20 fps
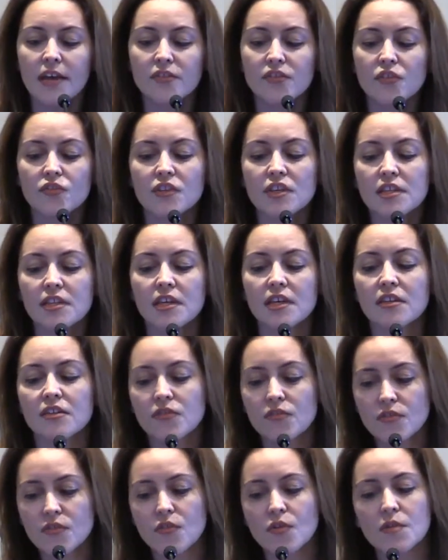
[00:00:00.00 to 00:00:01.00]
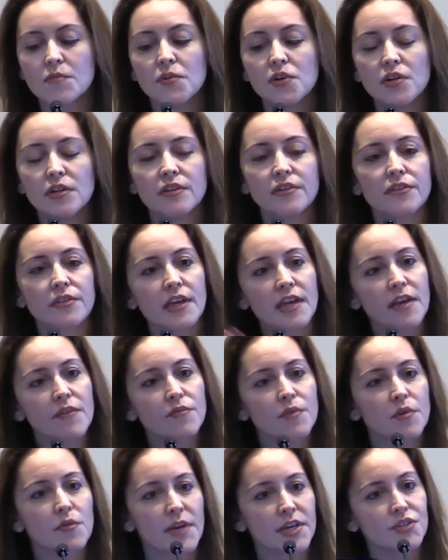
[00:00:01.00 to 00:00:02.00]
And so these kids are normal. They
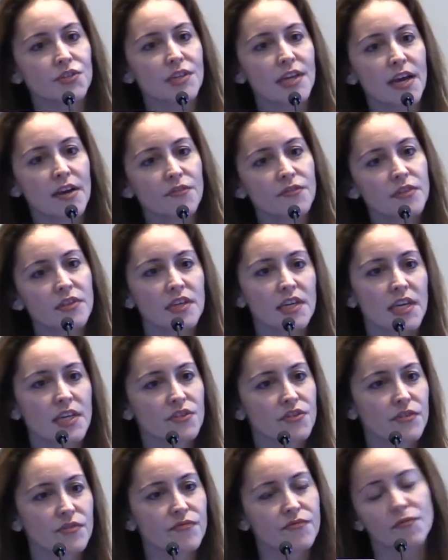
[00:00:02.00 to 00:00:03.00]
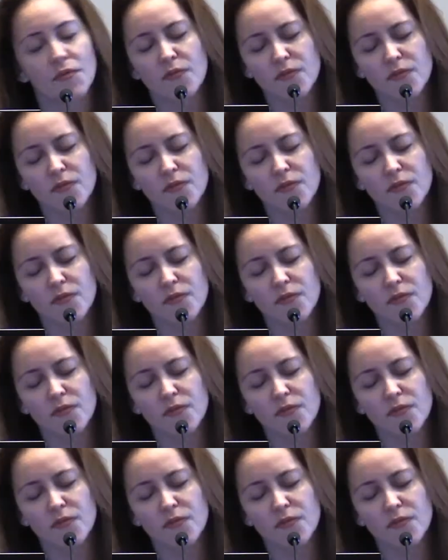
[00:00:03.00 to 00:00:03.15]
have regression after the age of